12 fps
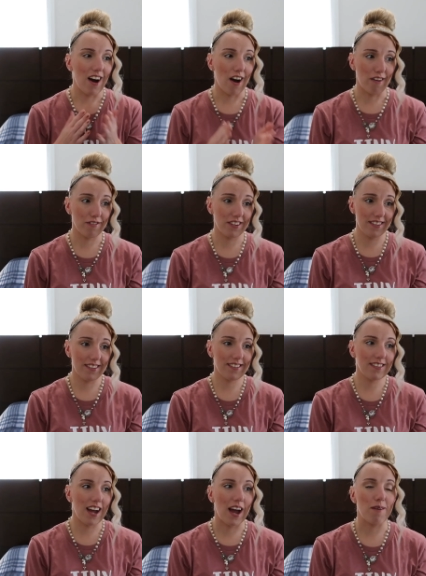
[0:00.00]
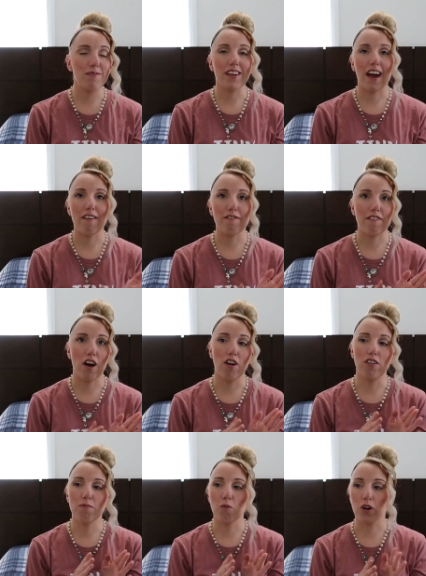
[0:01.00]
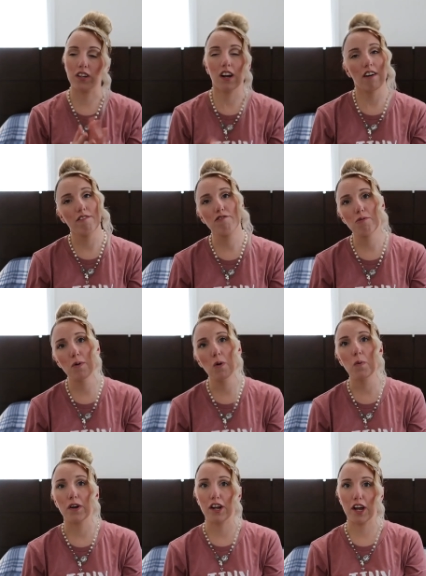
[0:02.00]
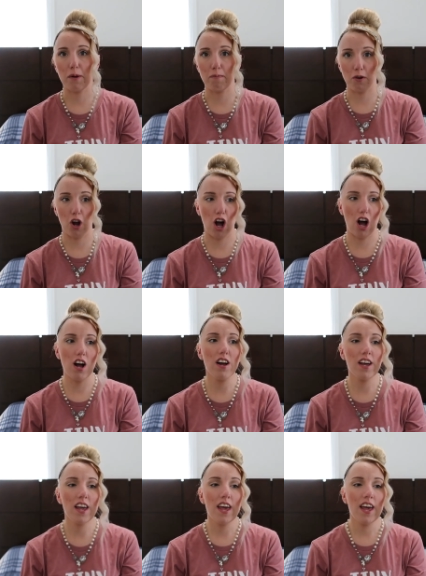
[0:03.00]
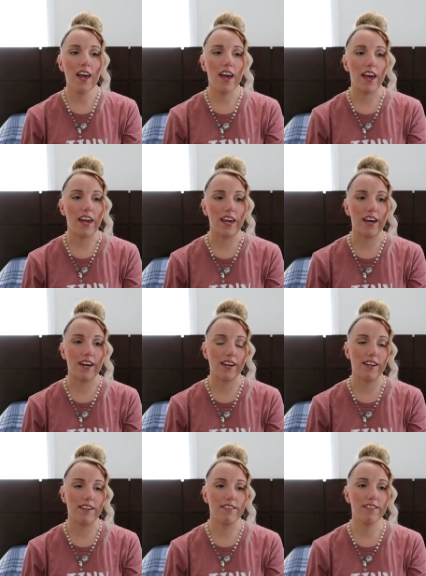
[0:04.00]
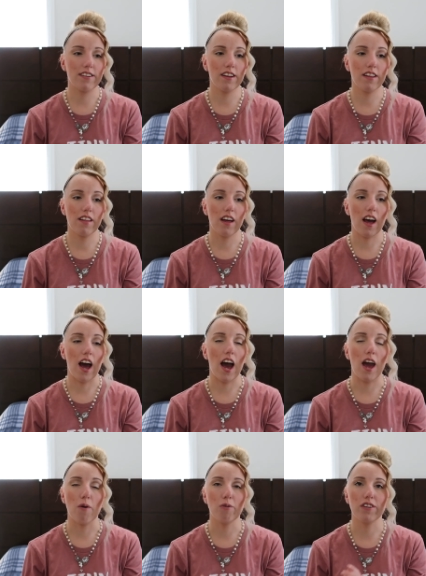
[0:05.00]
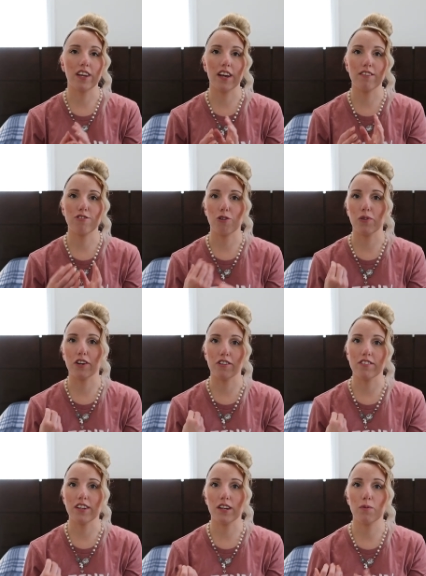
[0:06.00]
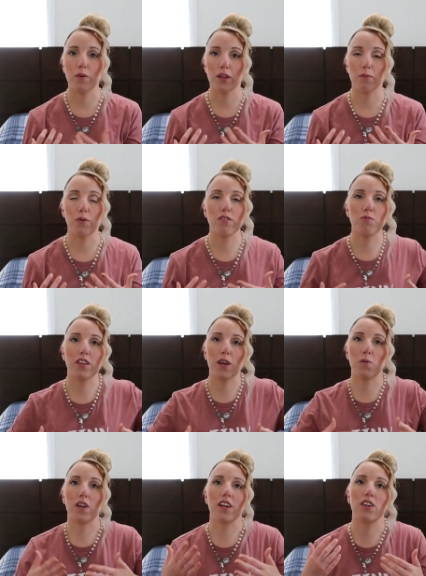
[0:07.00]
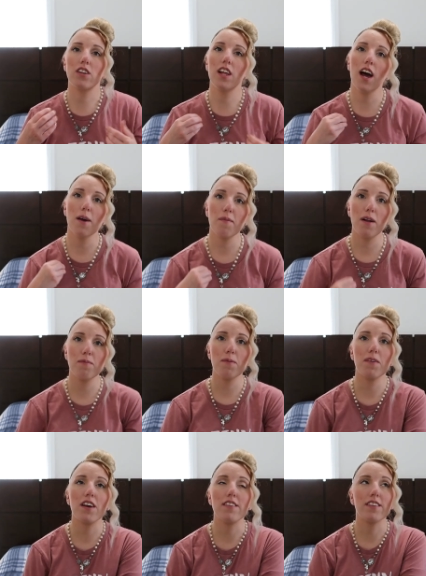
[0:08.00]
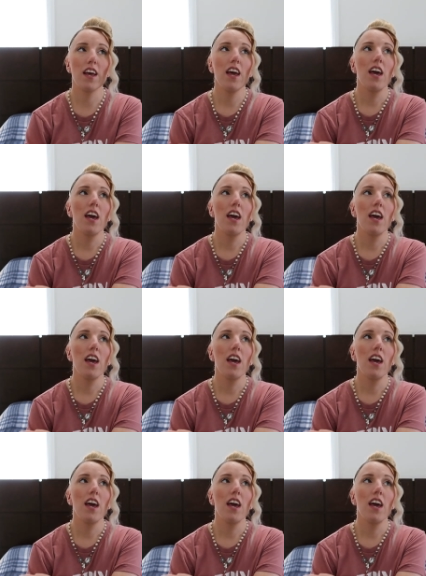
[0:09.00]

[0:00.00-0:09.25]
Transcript: oftentimes I felt more comfortable wearing a bra, and I would get so irritated when the boys would like want to climb on me because